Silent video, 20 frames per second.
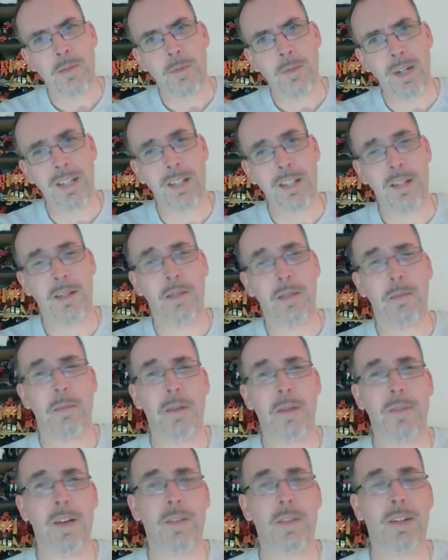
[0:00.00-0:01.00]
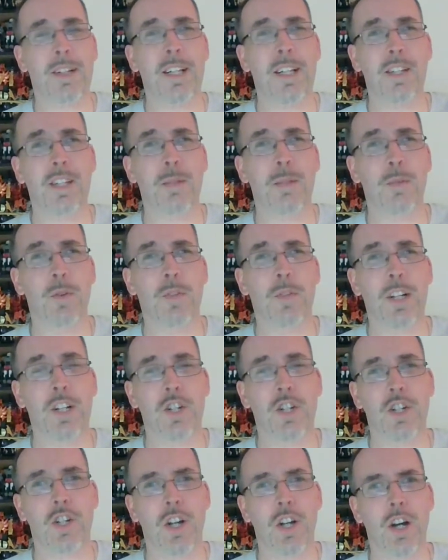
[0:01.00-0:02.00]
What? My favorite Disney movie
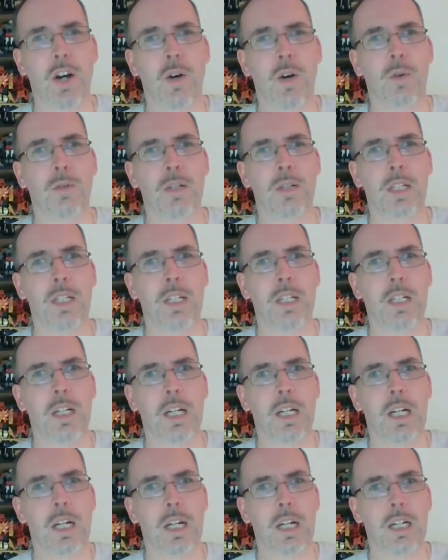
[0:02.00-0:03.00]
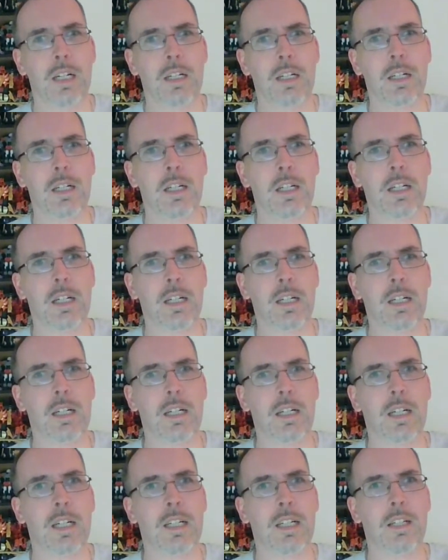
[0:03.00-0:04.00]
and show.
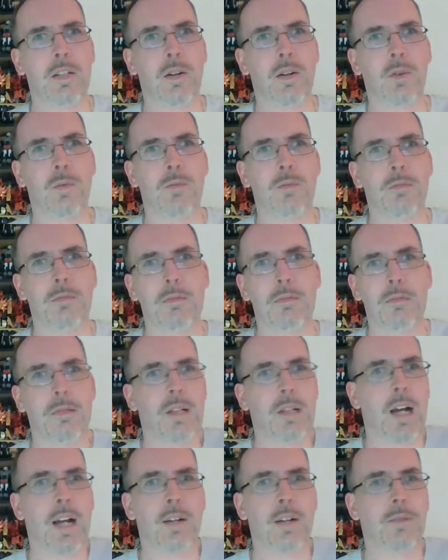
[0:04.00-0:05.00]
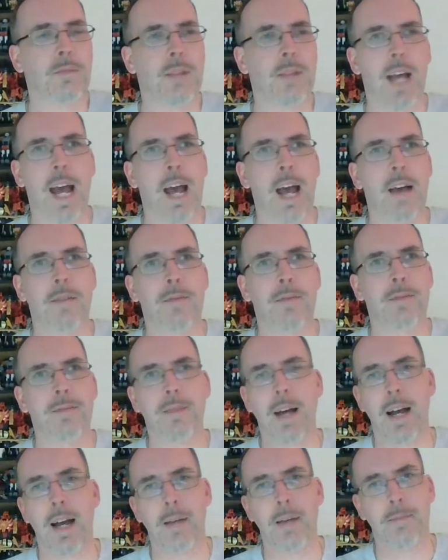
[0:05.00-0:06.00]
I don't have
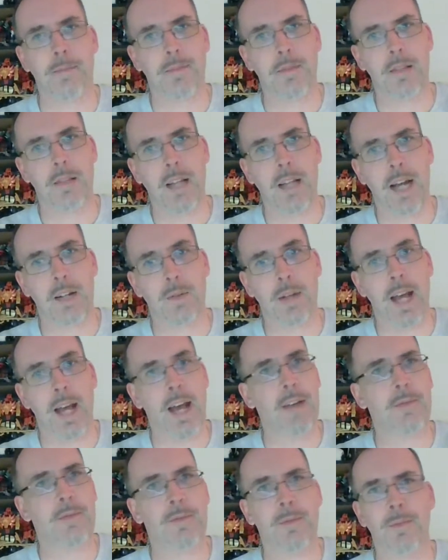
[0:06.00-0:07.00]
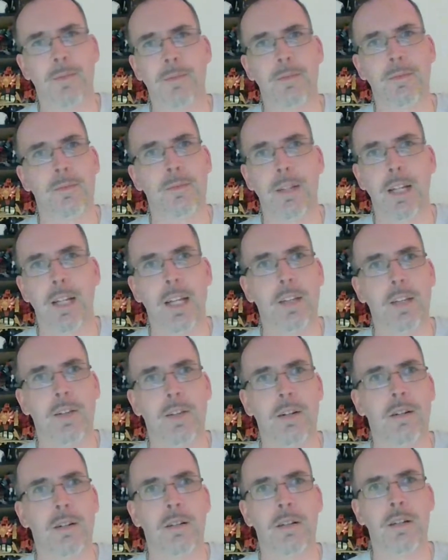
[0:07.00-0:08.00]
either.
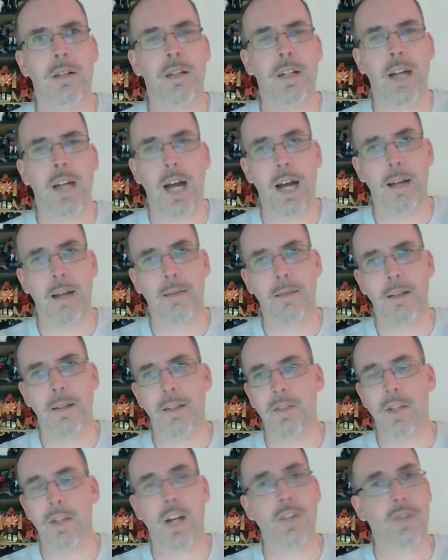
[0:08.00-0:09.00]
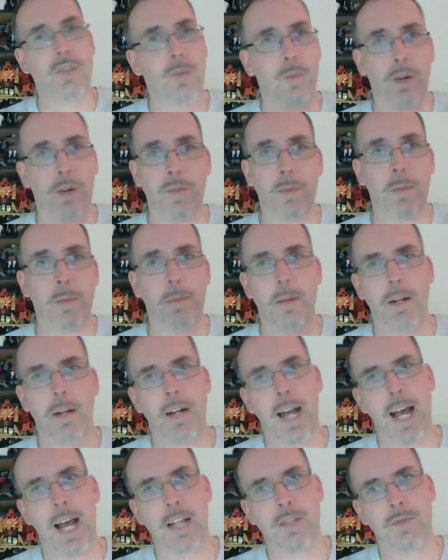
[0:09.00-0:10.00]
Starscream Wife would be
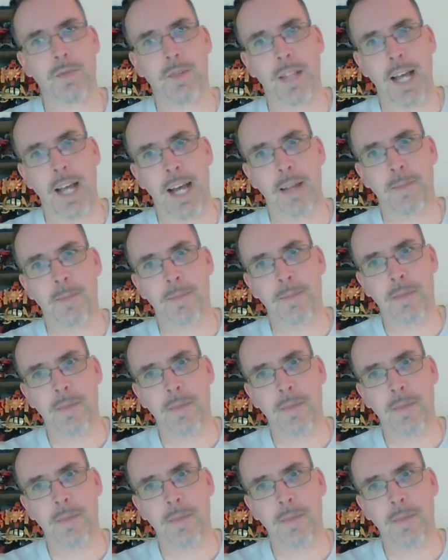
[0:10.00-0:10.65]
better to ask for that.